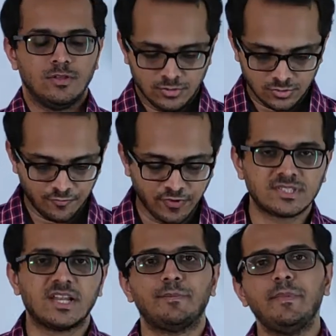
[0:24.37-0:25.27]
So
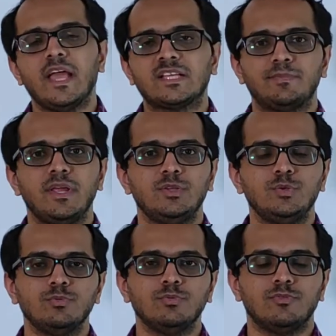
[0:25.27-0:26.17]
first let me explain
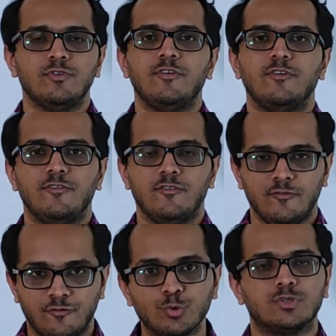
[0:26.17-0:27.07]
you
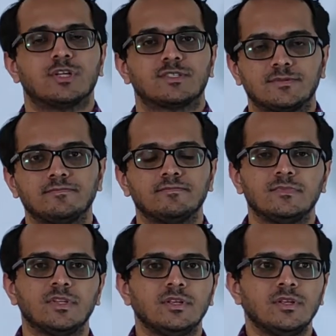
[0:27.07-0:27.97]
futures.
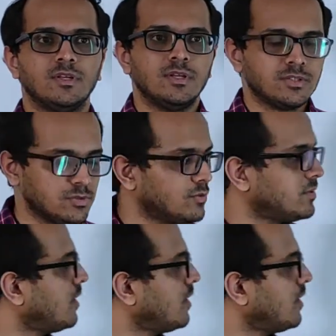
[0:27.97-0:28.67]
So